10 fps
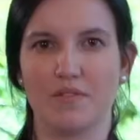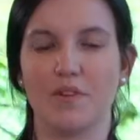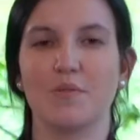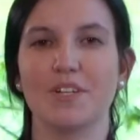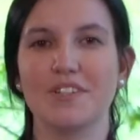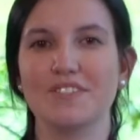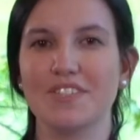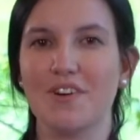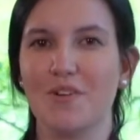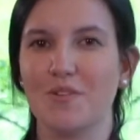We're using
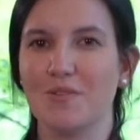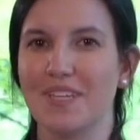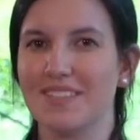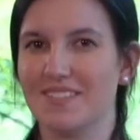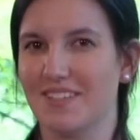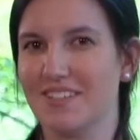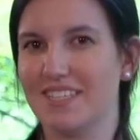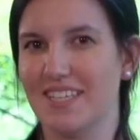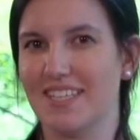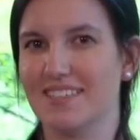whole wheat
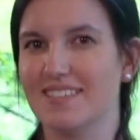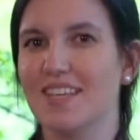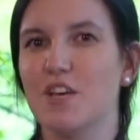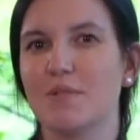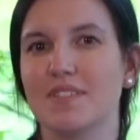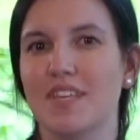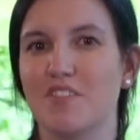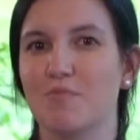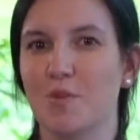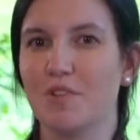saltines because they
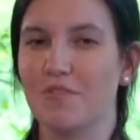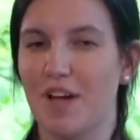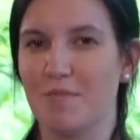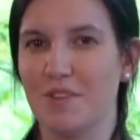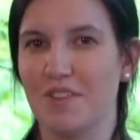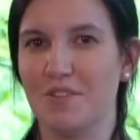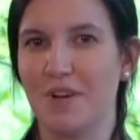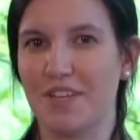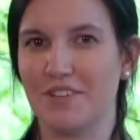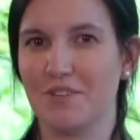have more fiber than the
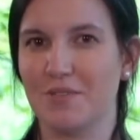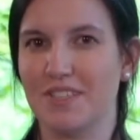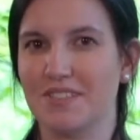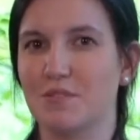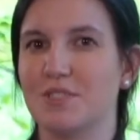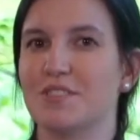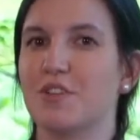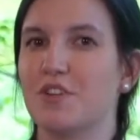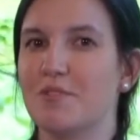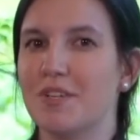regular ones, which is
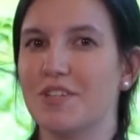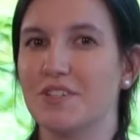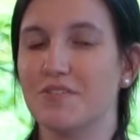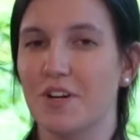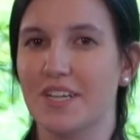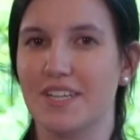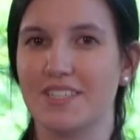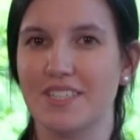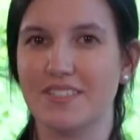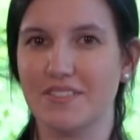going to be good for our
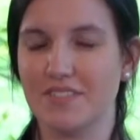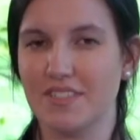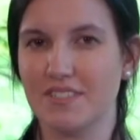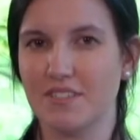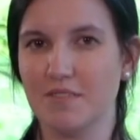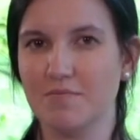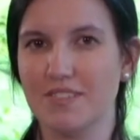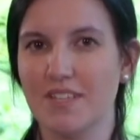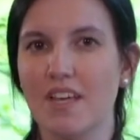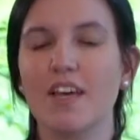digestive systems,
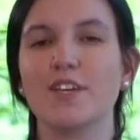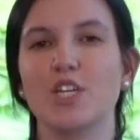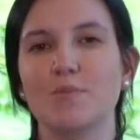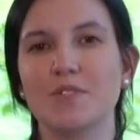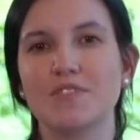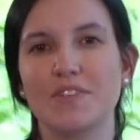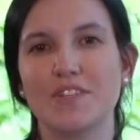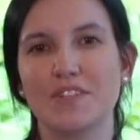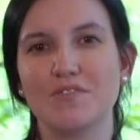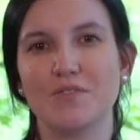keep us
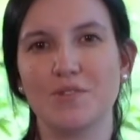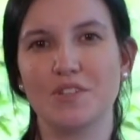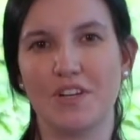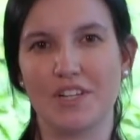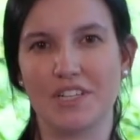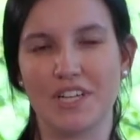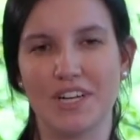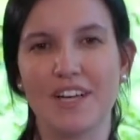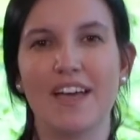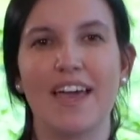feeling full longer,
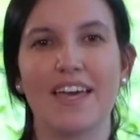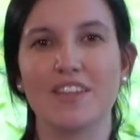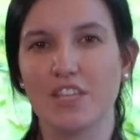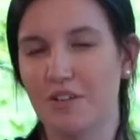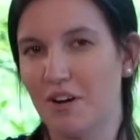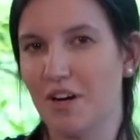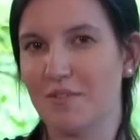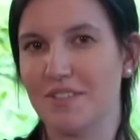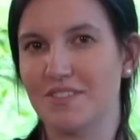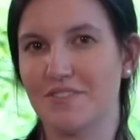and lower our
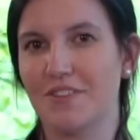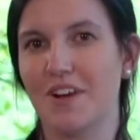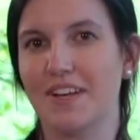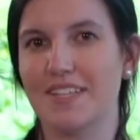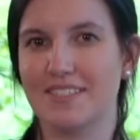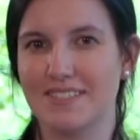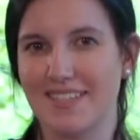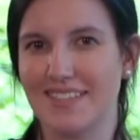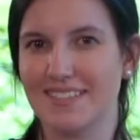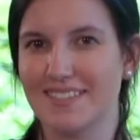risk of chronic
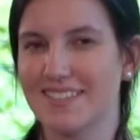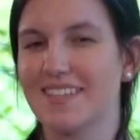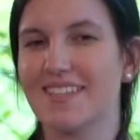disease.